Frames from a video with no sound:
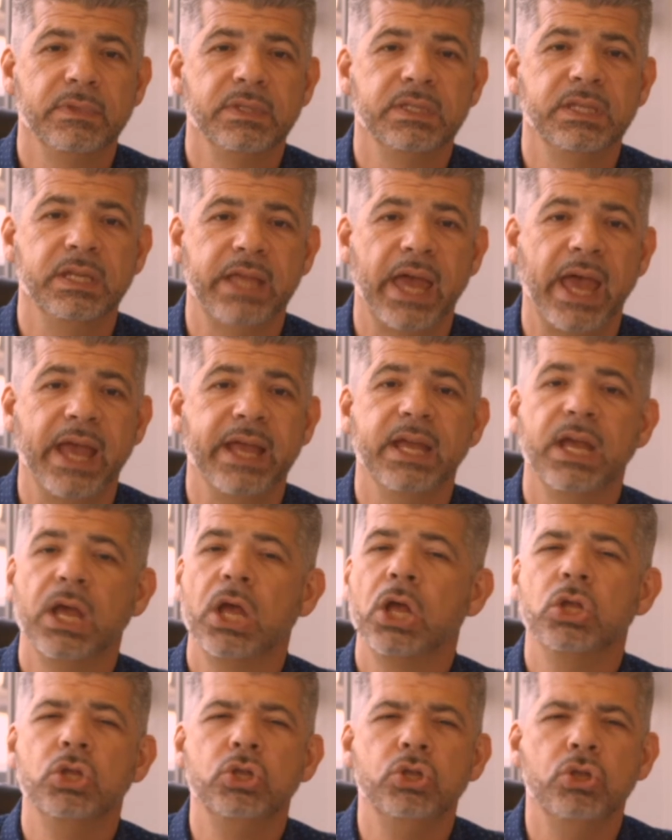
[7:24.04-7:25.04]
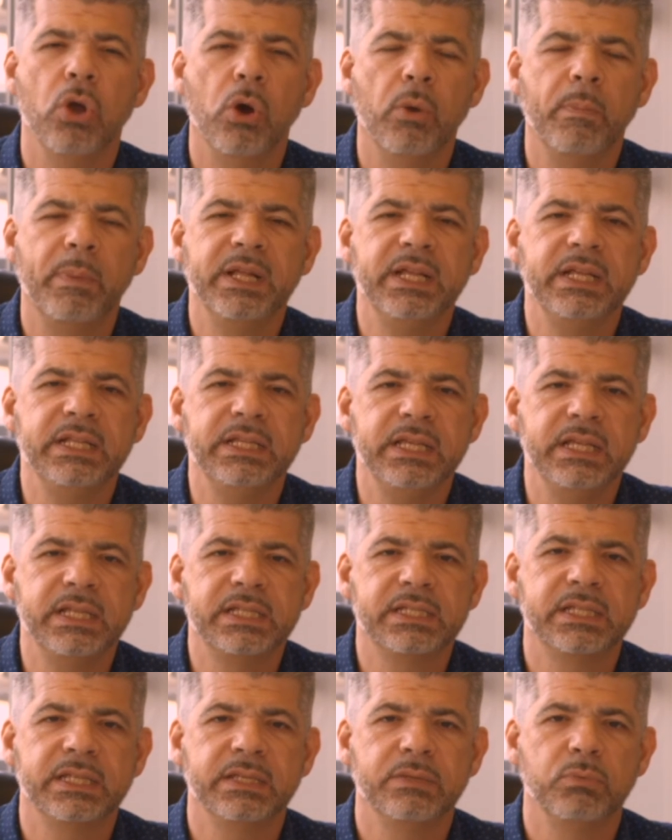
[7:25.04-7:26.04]
Today, nobody
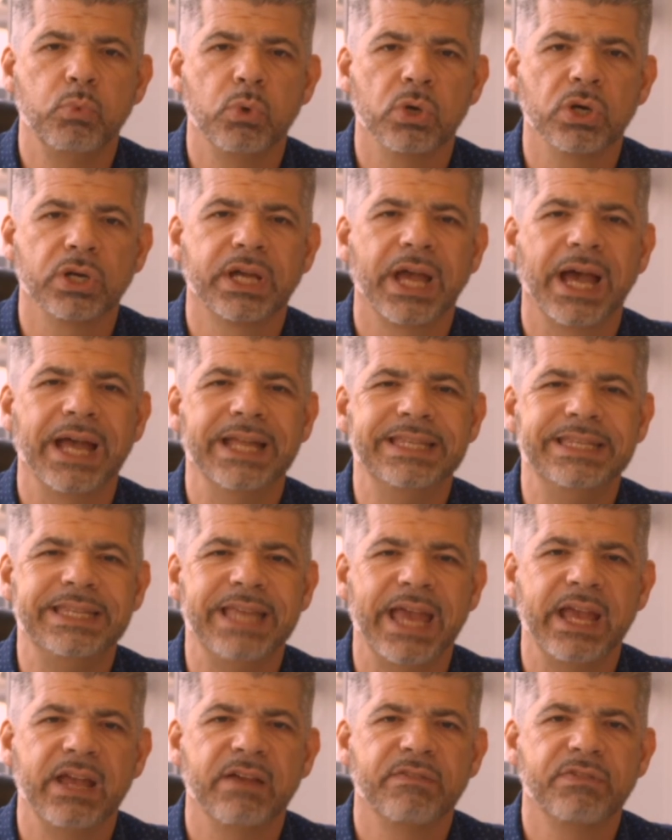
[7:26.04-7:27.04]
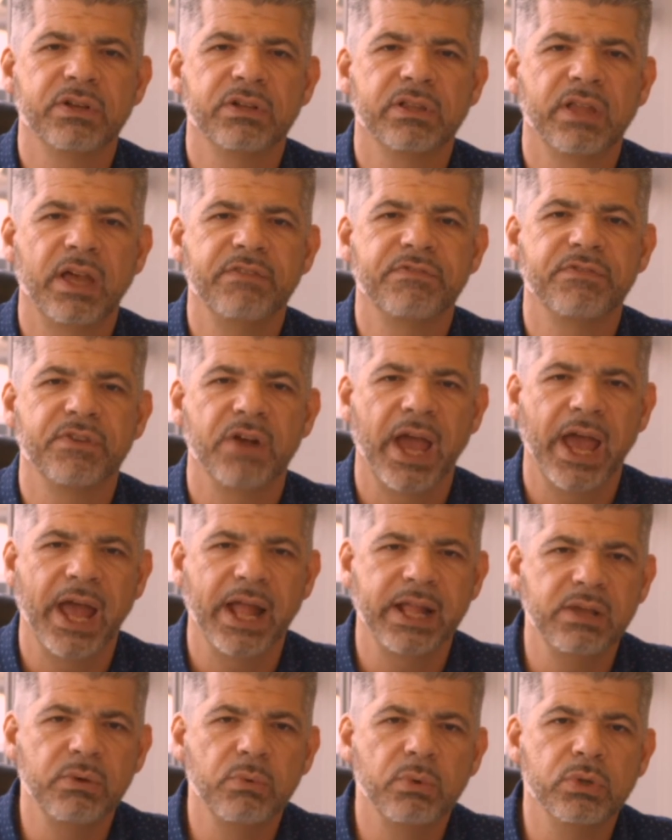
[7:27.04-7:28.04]
needs to work a day of their life for
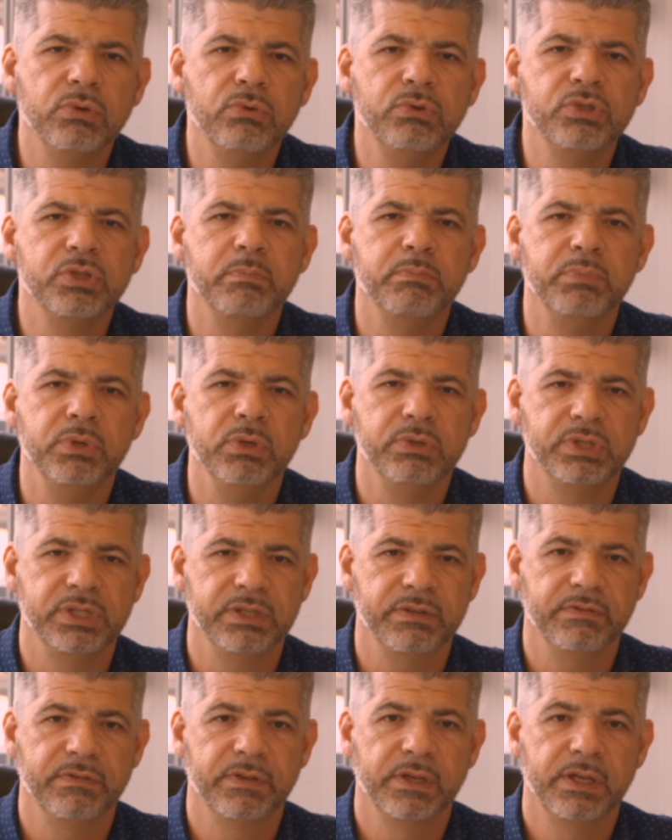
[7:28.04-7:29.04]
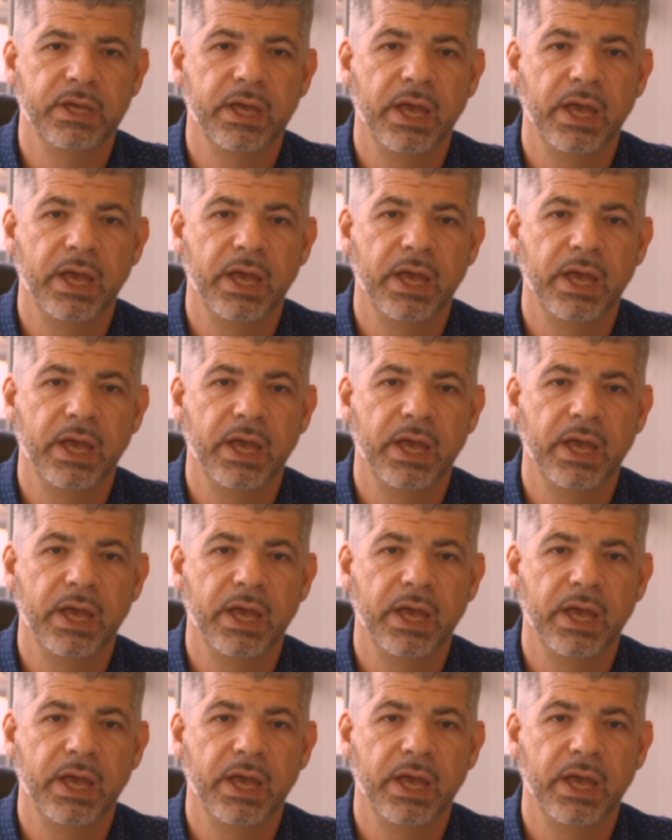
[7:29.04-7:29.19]
anyone who's abusive.